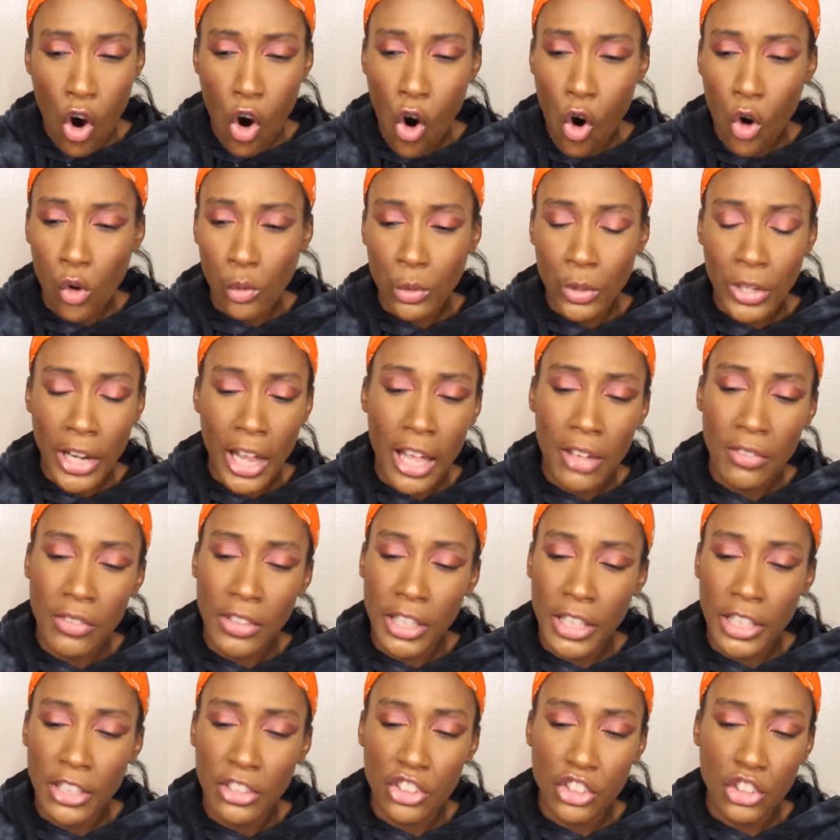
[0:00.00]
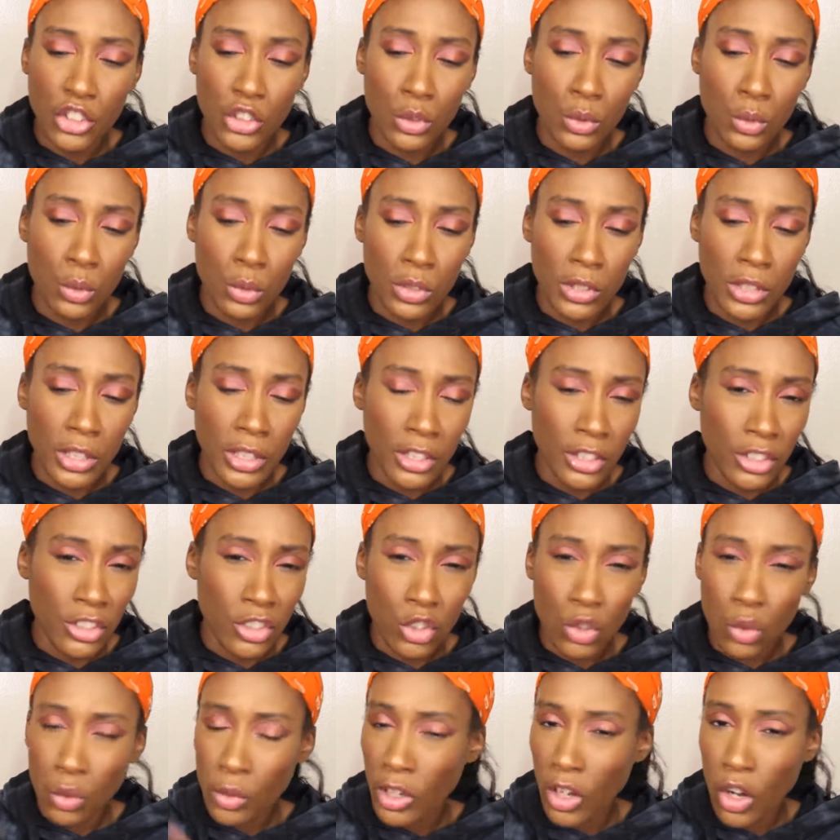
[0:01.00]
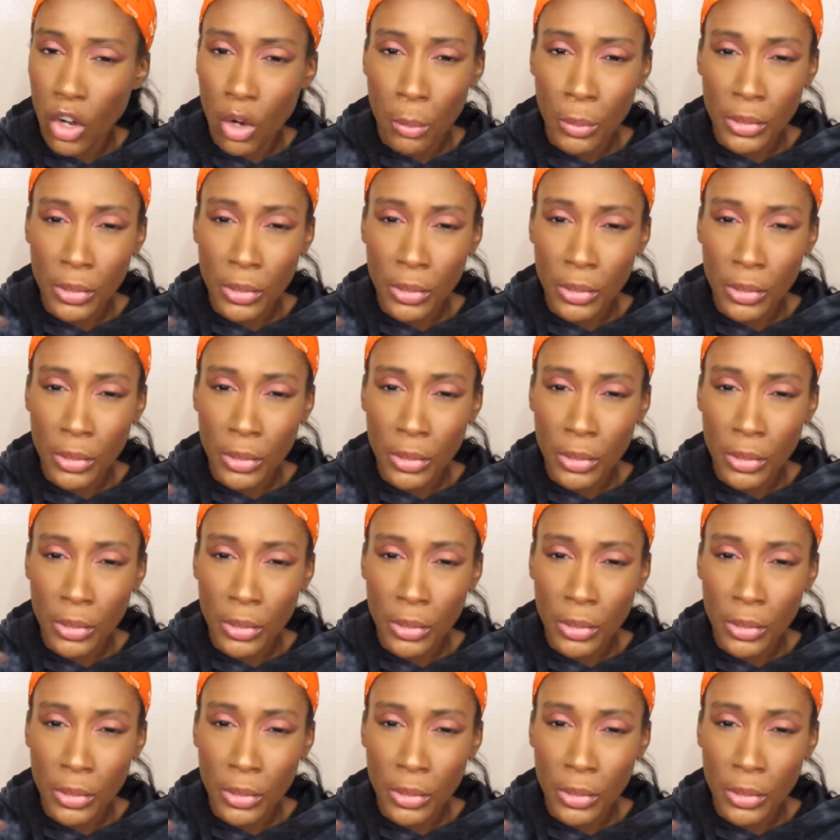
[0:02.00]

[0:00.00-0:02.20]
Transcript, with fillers: owner having issues and doing a whole